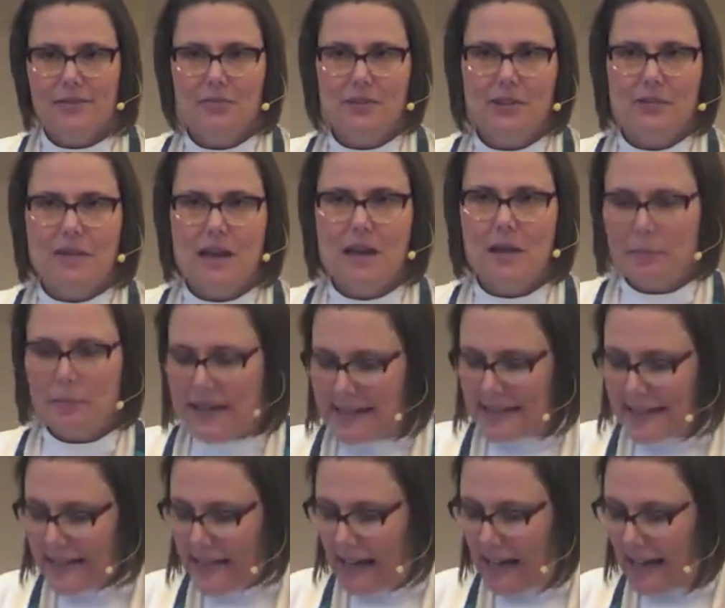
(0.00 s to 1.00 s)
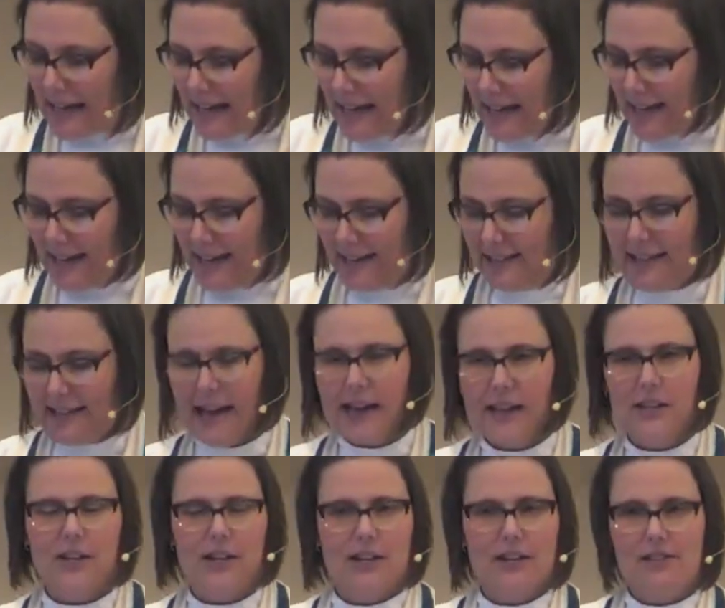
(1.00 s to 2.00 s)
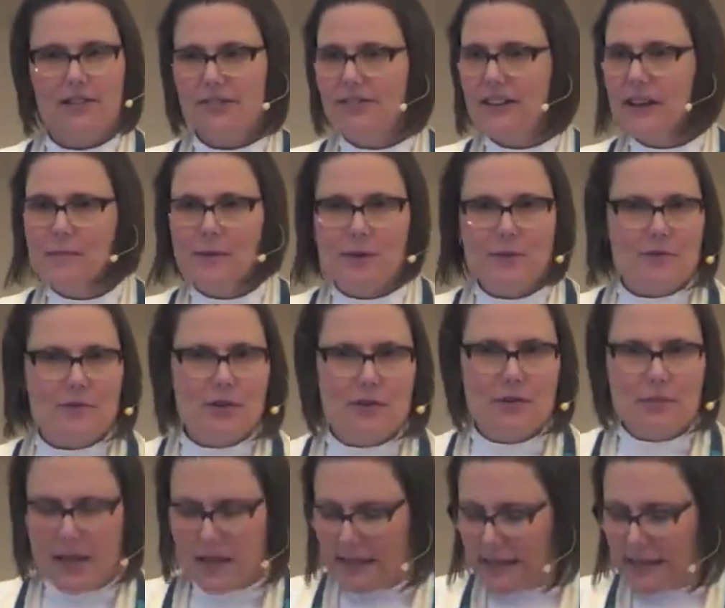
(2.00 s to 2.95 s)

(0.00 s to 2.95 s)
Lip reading: We make pizza and gather in the family room,